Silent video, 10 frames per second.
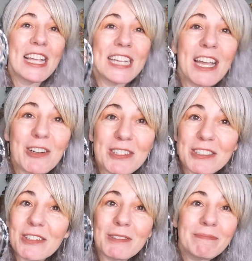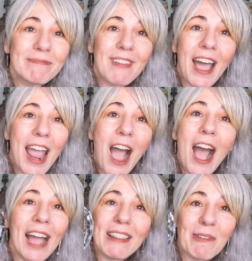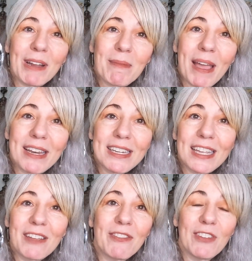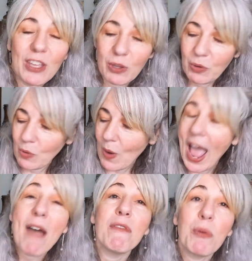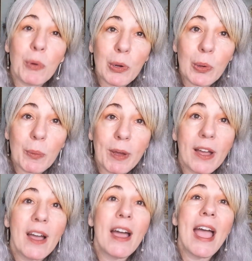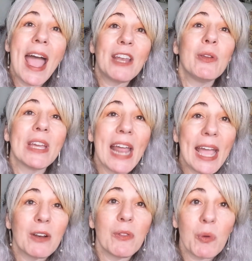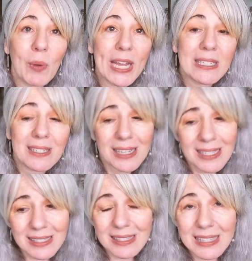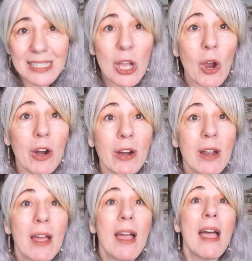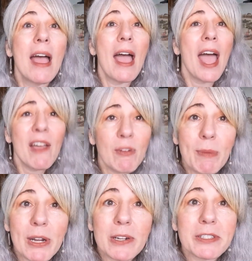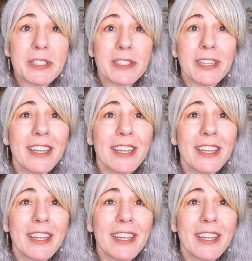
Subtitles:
Cut crystal, I highly recommend if you have the room and you can handle the weight, because these are heavy buggers.